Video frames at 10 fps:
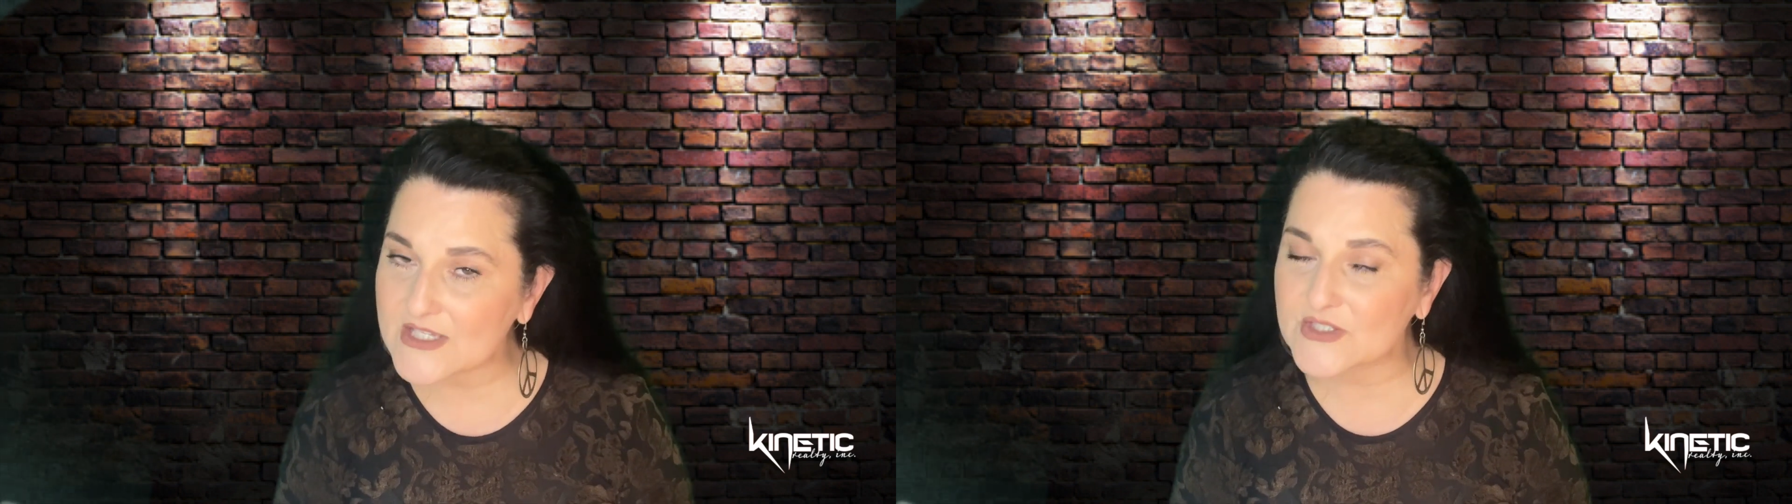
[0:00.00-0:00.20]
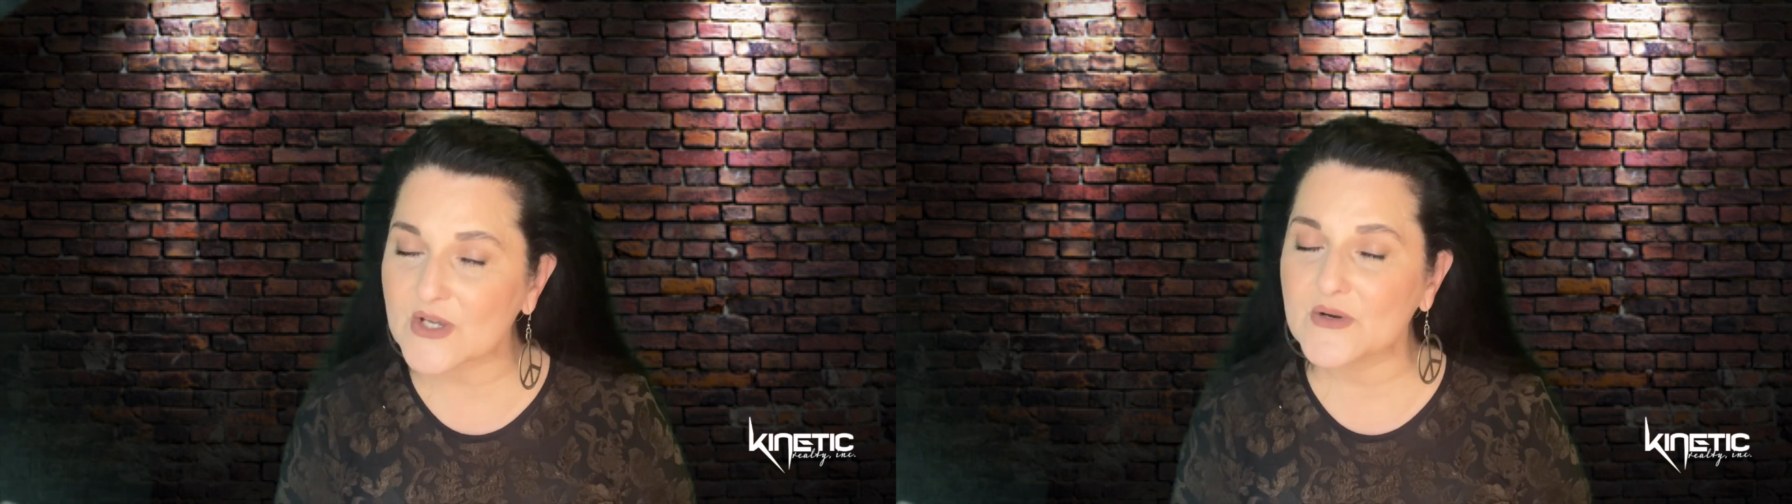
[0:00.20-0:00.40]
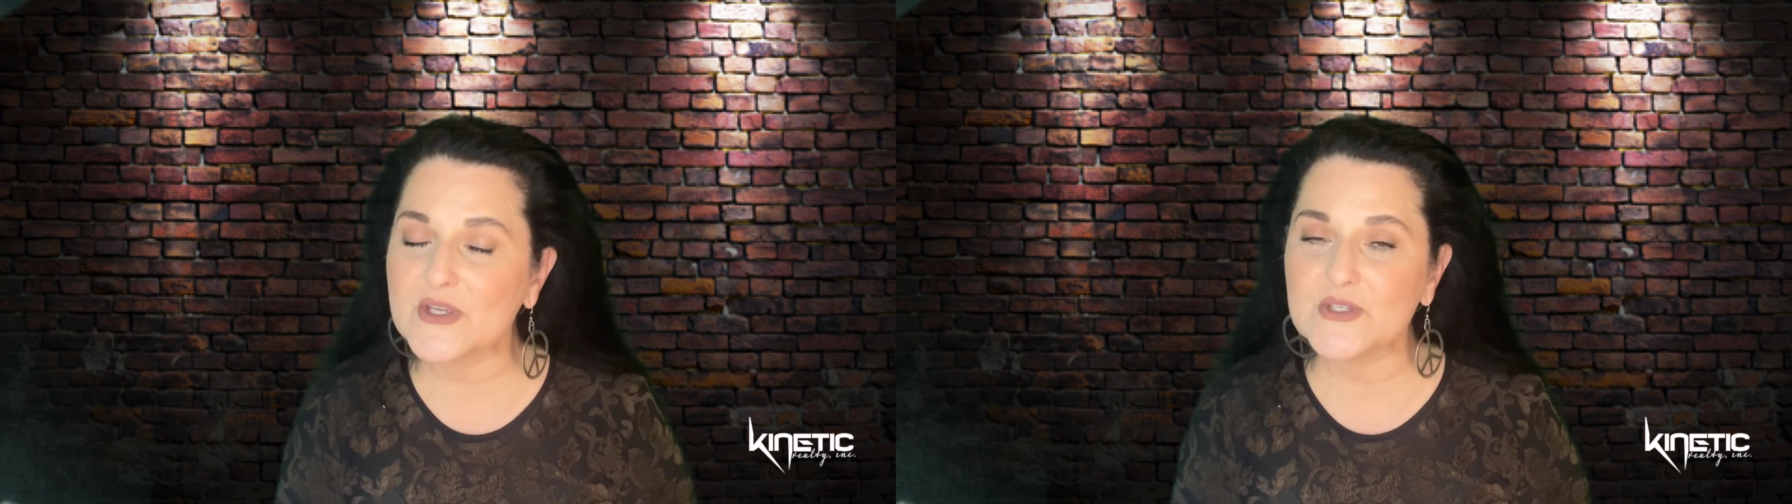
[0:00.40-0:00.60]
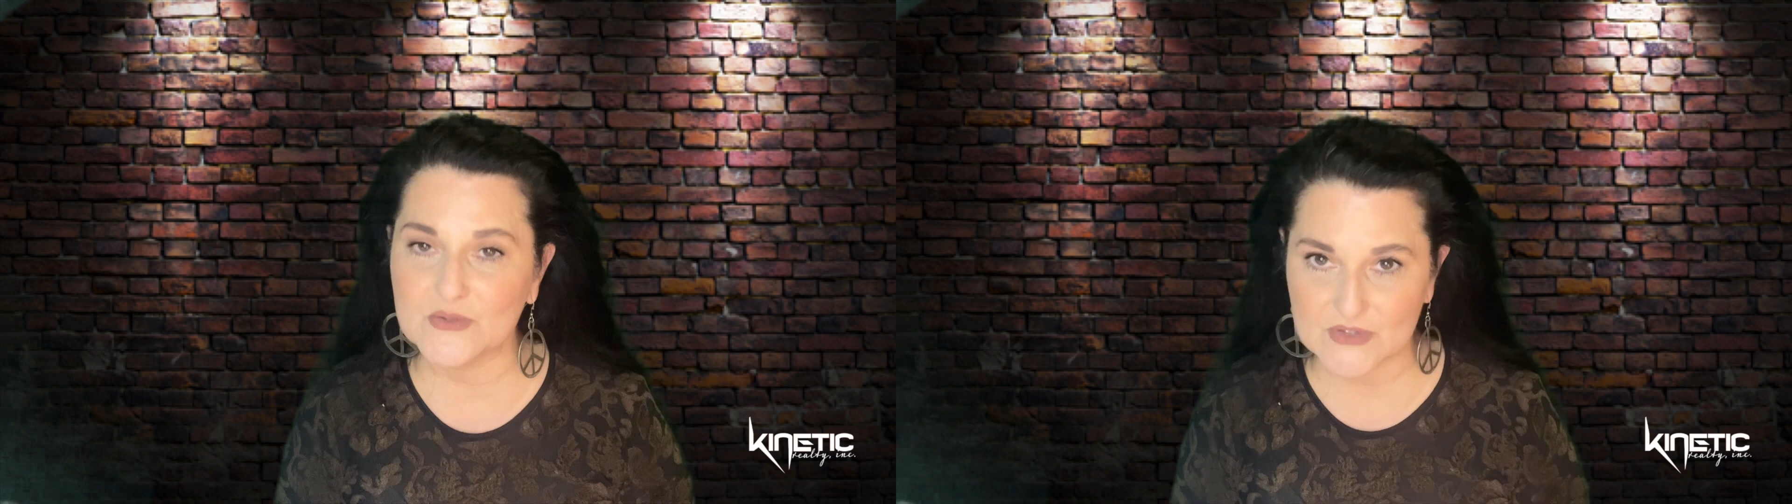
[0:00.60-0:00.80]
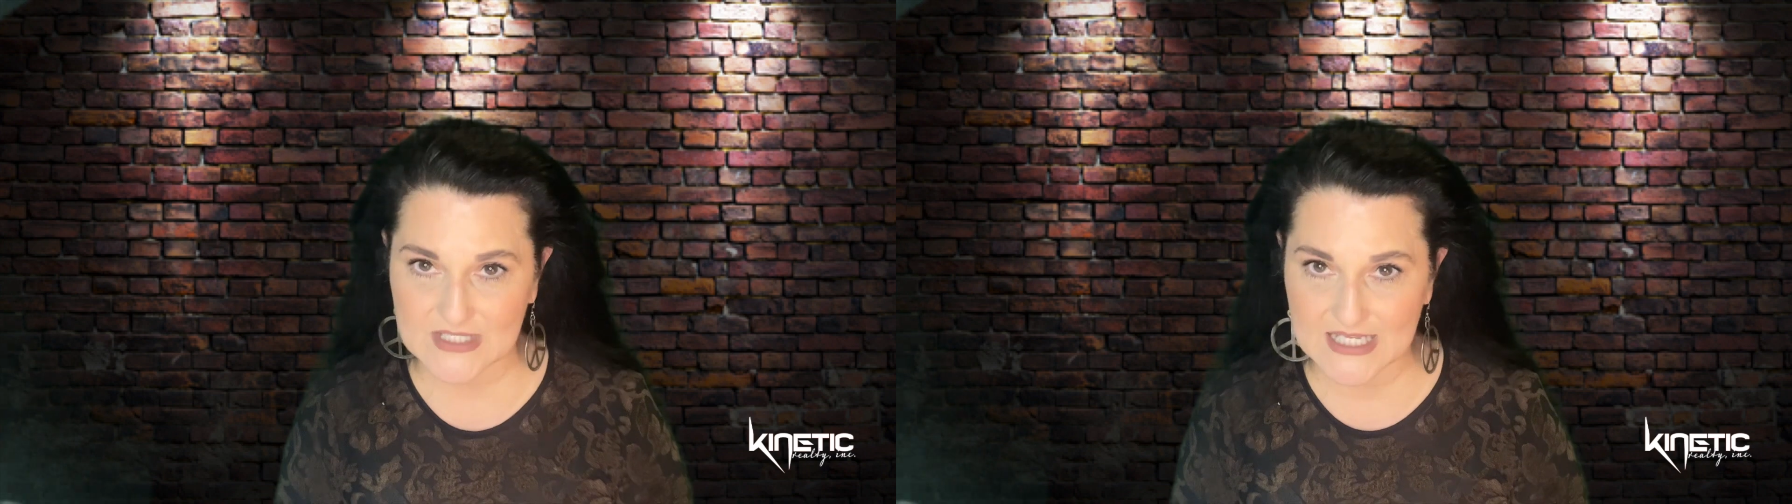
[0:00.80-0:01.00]
so you
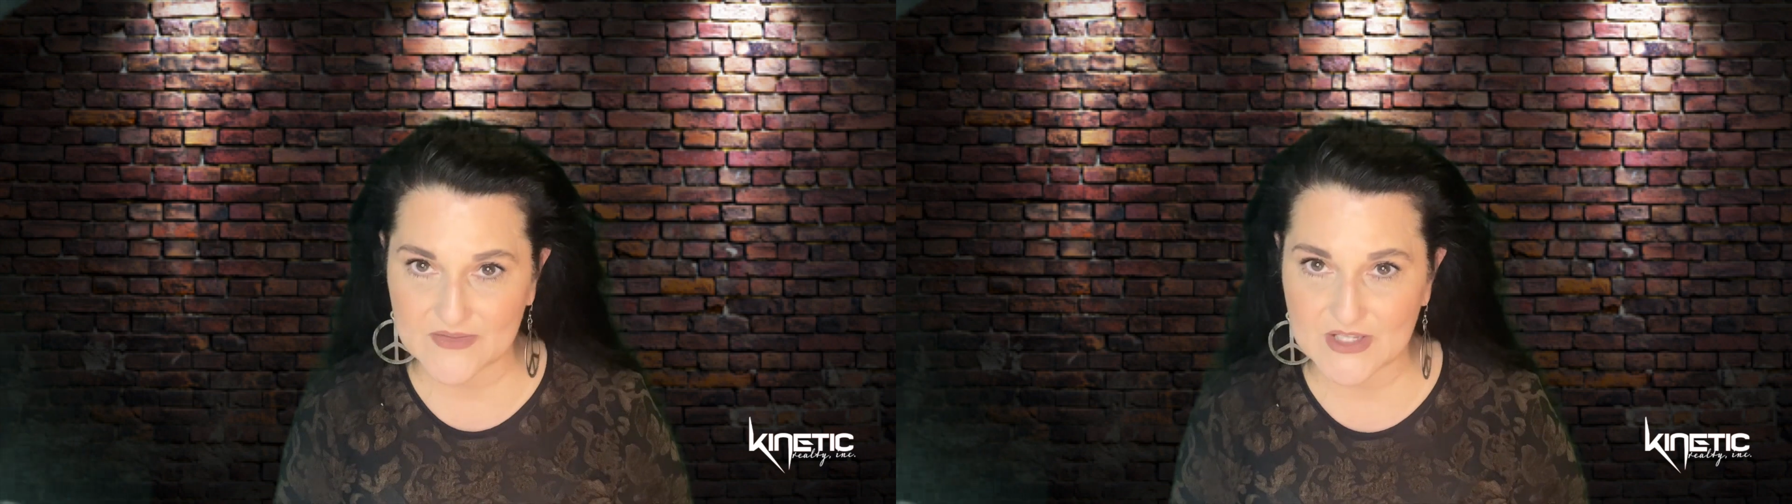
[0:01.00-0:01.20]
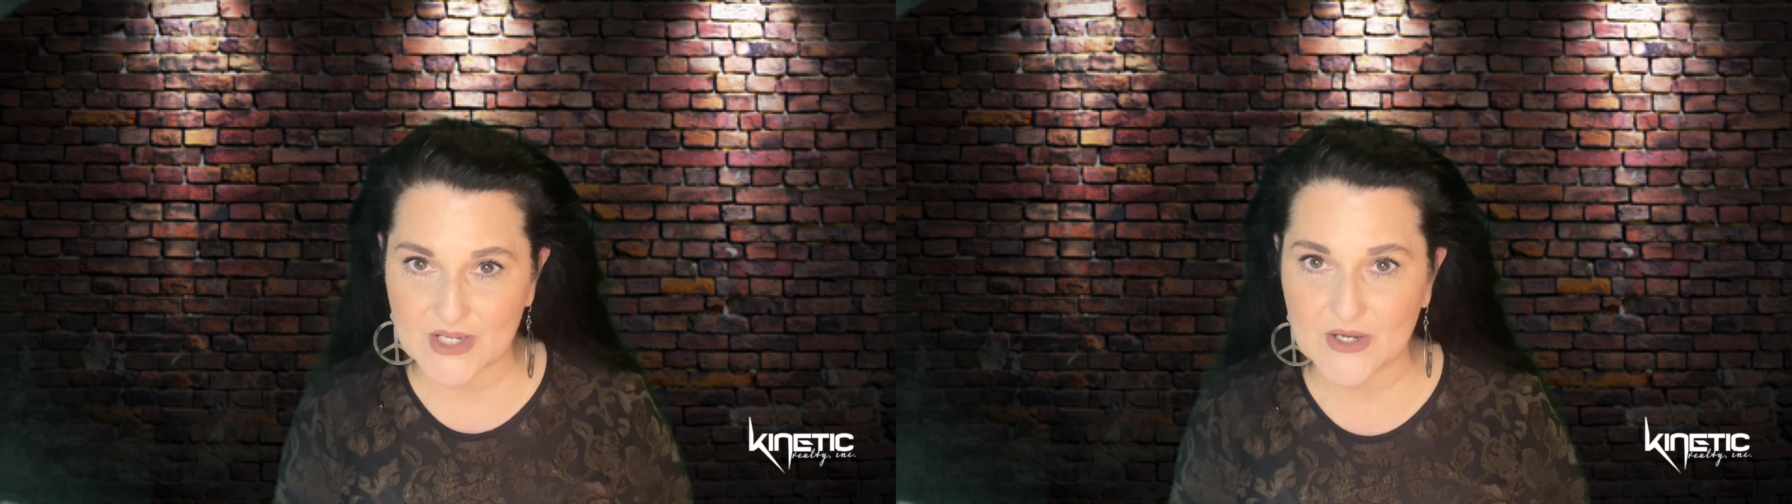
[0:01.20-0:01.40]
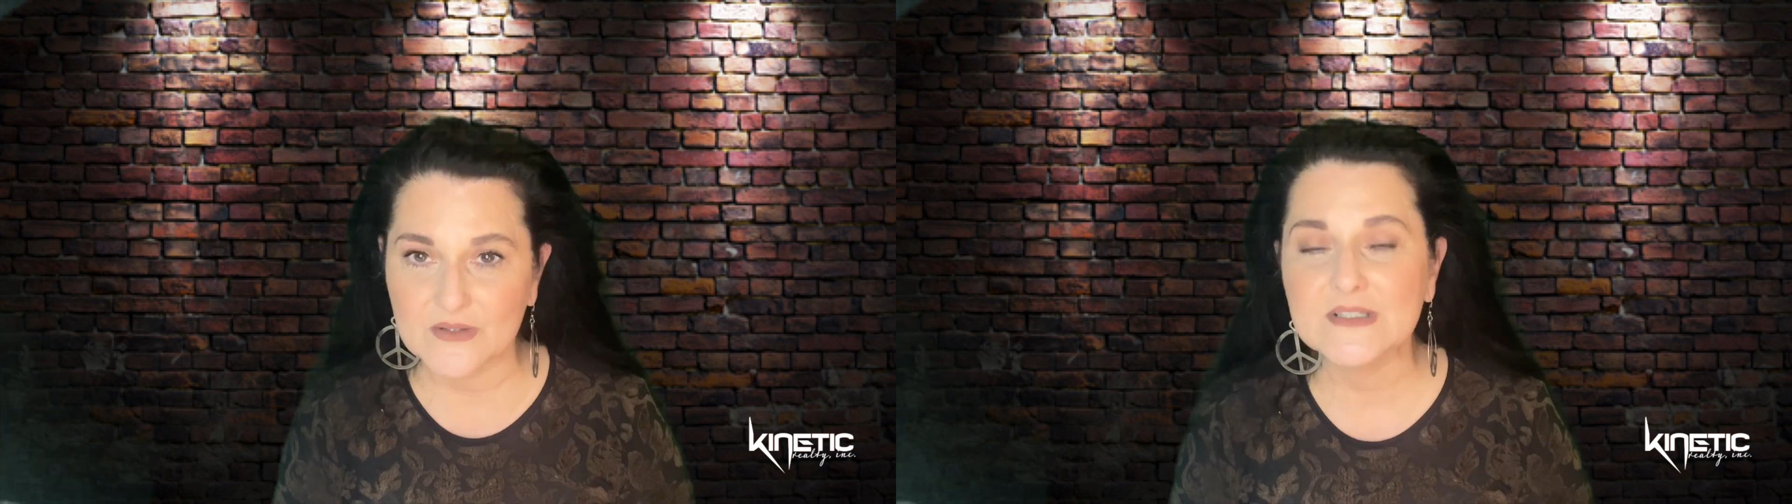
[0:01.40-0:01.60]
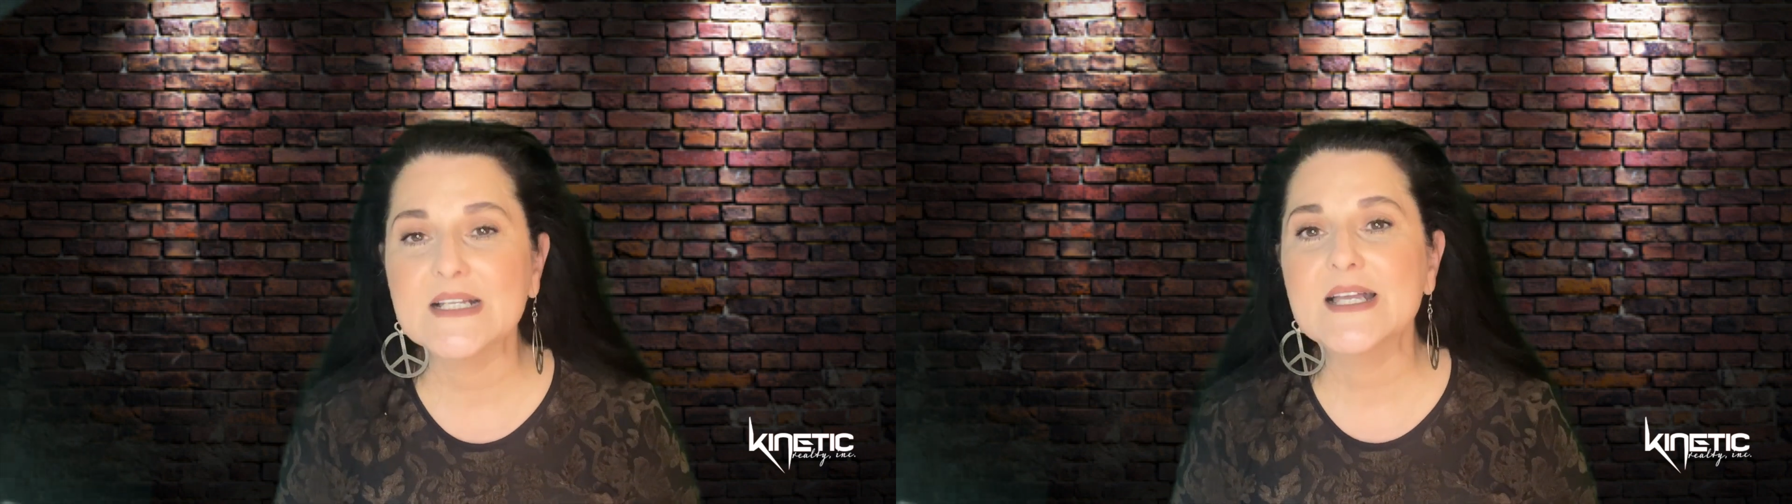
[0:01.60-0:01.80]
stay in the know.